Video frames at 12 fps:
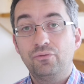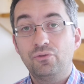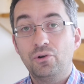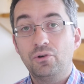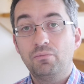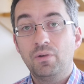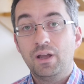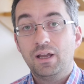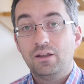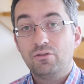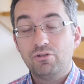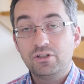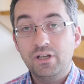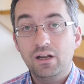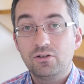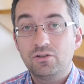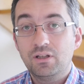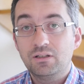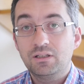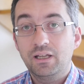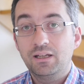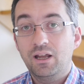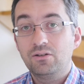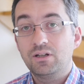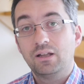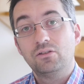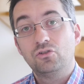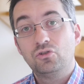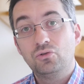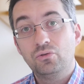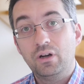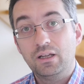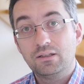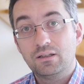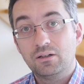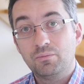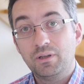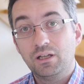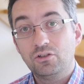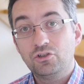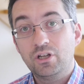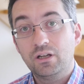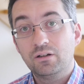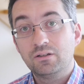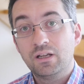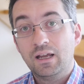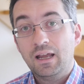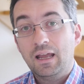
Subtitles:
from the research that's laid out and the stories that are being shared,